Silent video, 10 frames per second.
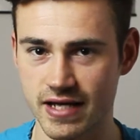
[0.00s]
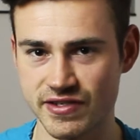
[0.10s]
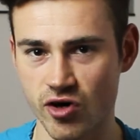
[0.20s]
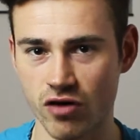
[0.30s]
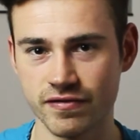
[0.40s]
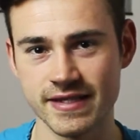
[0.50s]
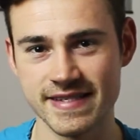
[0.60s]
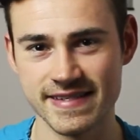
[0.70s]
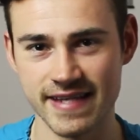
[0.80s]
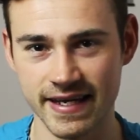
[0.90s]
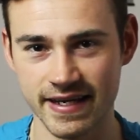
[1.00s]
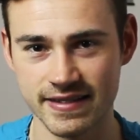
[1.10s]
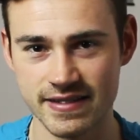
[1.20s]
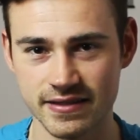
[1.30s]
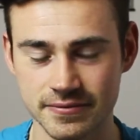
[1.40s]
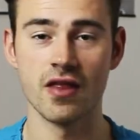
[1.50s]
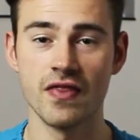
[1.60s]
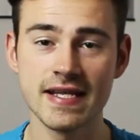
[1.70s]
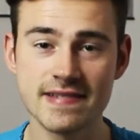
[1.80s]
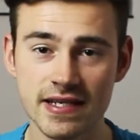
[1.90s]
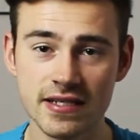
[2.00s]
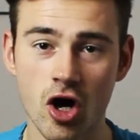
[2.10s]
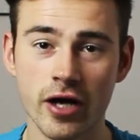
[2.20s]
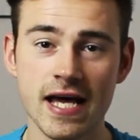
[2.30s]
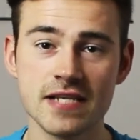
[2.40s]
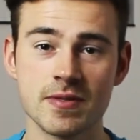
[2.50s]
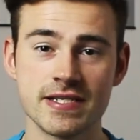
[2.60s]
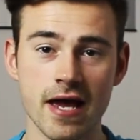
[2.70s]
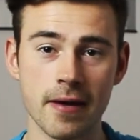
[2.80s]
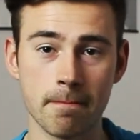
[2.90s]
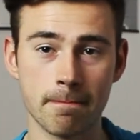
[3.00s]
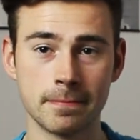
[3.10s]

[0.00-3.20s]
as often stated. That's it on aspartame.